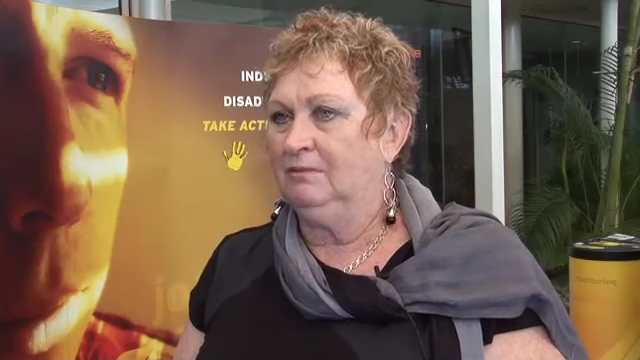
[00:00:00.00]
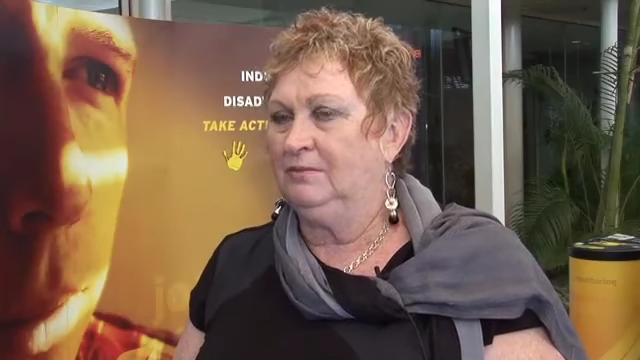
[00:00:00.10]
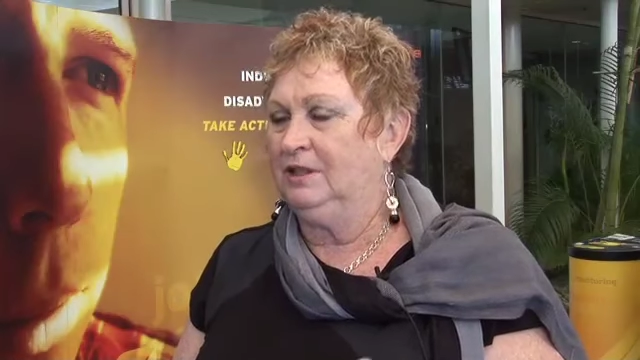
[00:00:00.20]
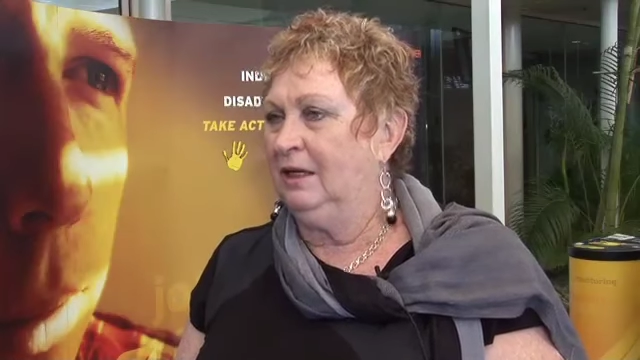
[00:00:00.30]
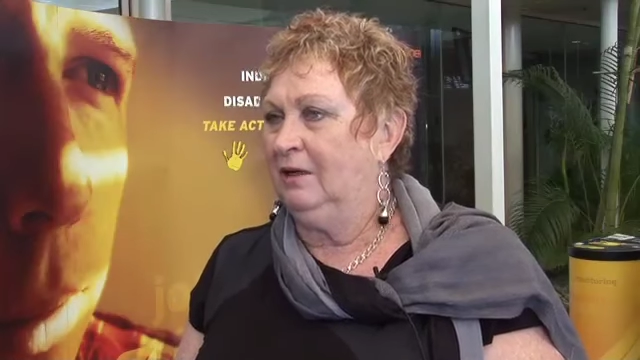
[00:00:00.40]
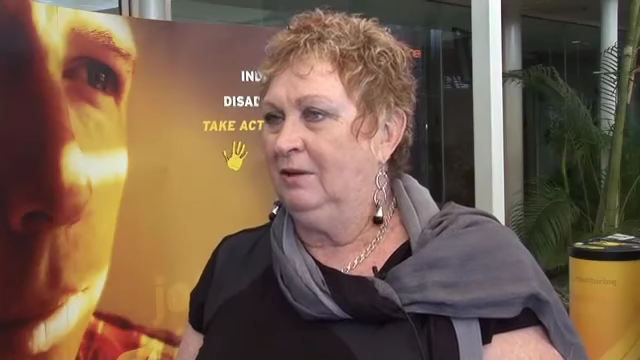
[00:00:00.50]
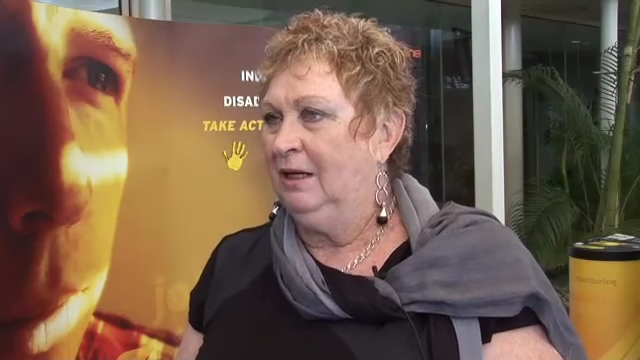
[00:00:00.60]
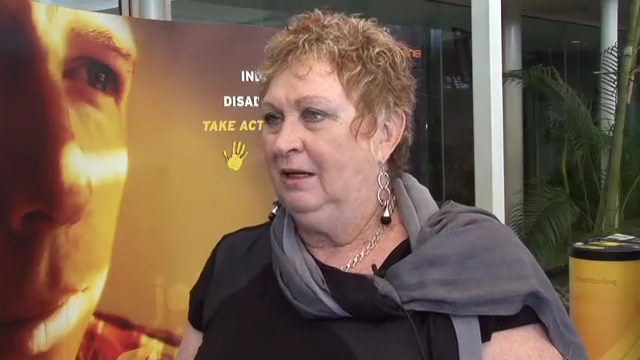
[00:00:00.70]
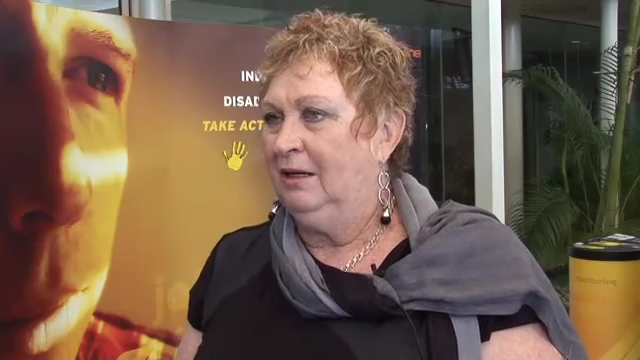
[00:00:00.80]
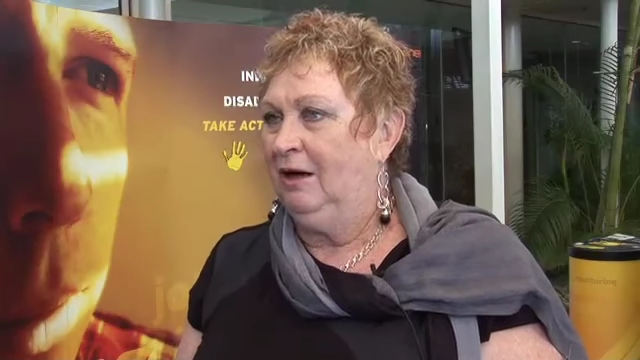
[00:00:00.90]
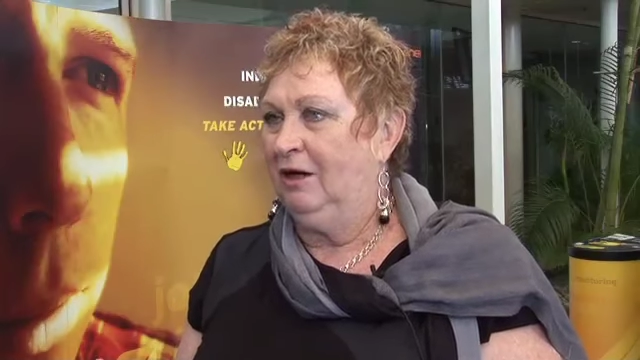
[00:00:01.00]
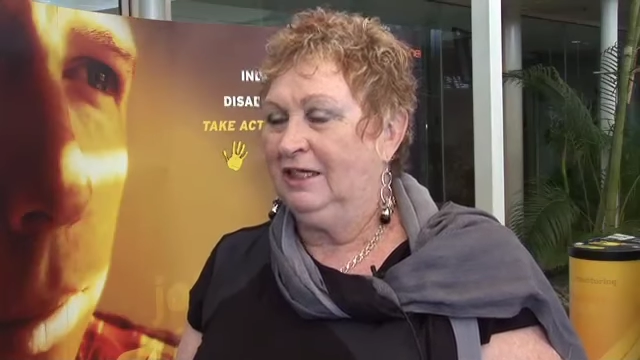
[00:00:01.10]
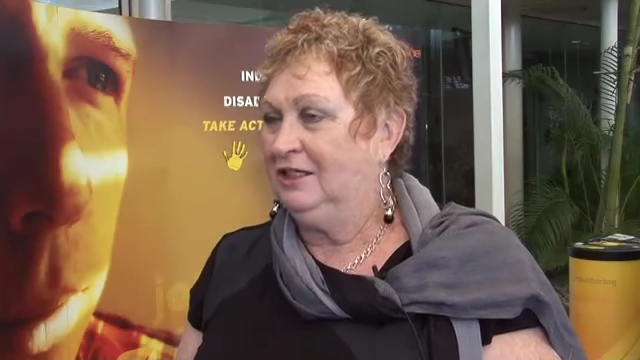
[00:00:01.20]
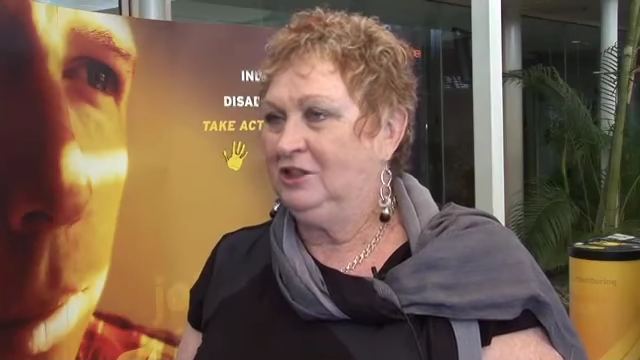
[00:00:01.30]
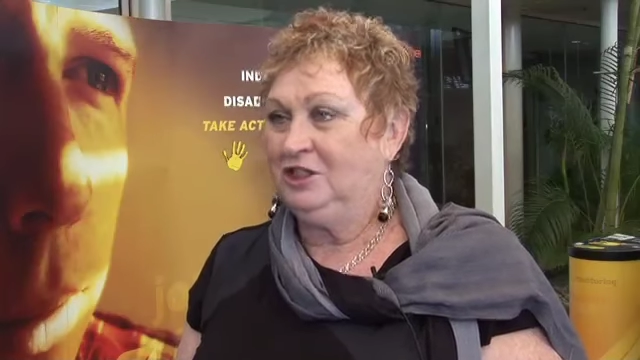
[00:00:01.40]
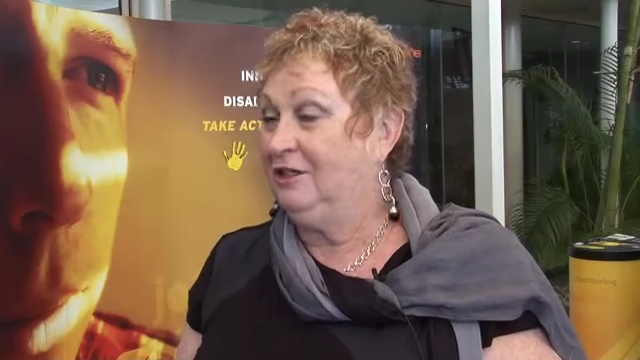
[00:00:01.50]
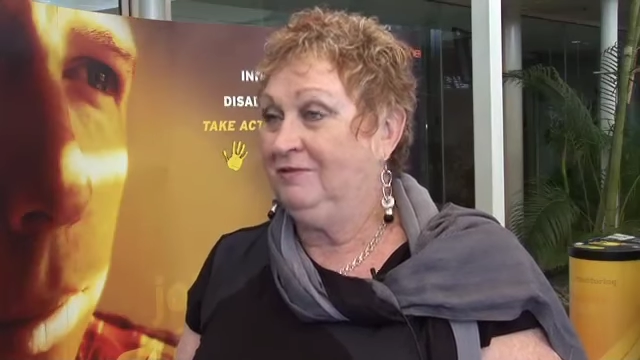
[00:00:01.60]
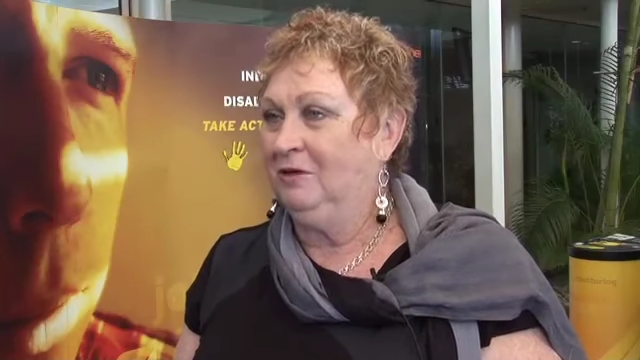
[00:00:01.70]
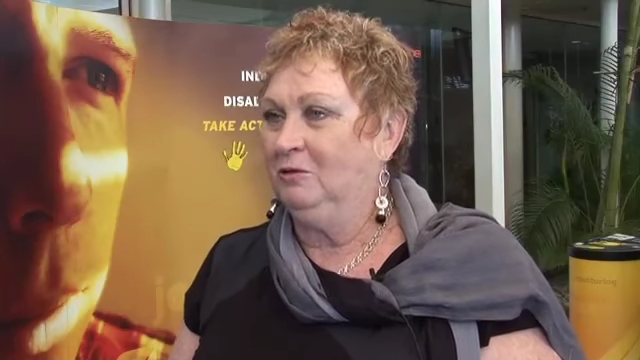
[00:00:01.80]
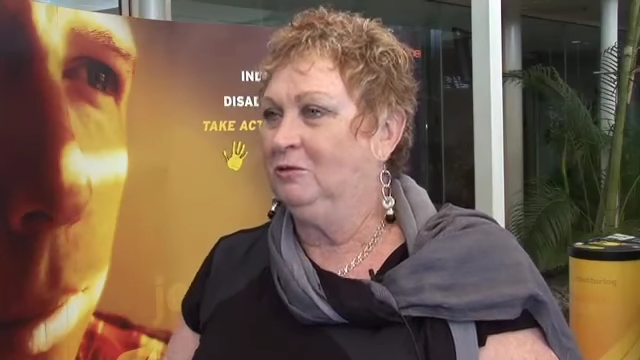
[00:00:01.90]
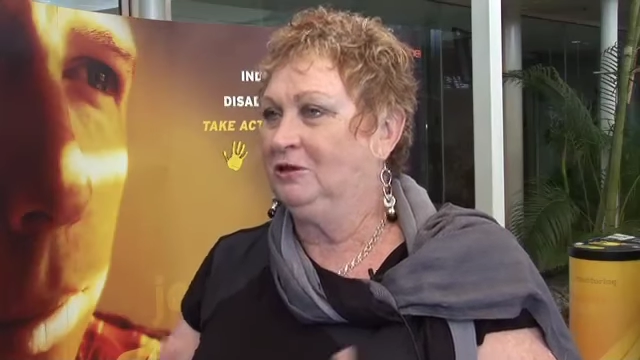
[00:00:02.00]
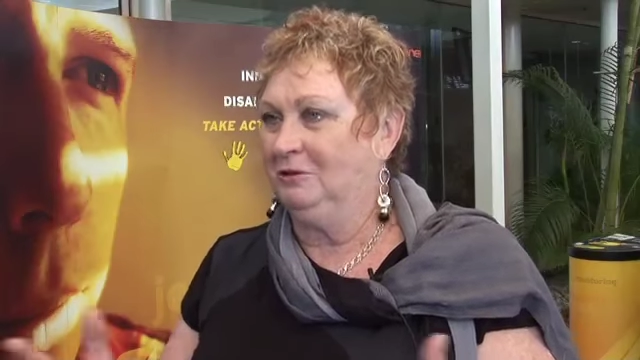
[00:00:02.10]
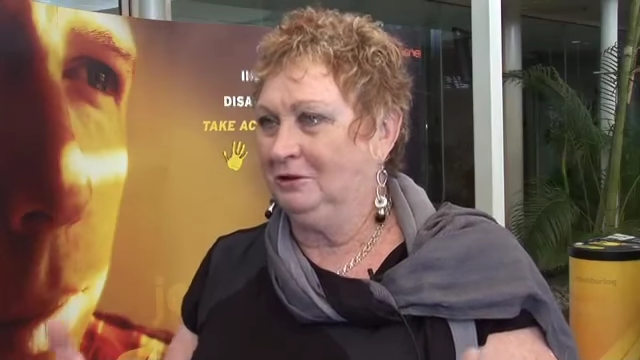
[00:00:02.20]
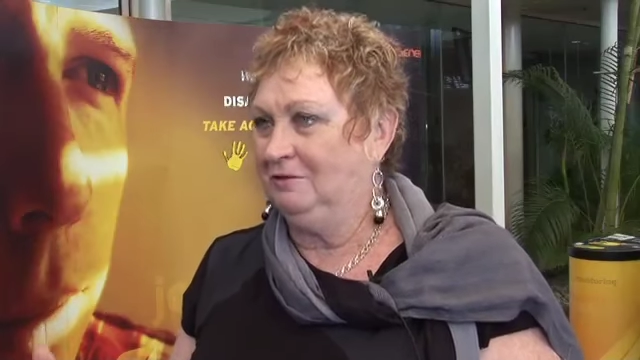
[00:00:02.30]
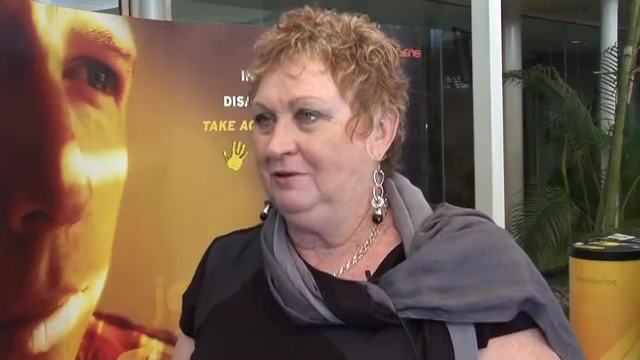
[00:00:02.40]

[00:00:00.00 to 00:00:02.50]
you know I can achieve in all sorts of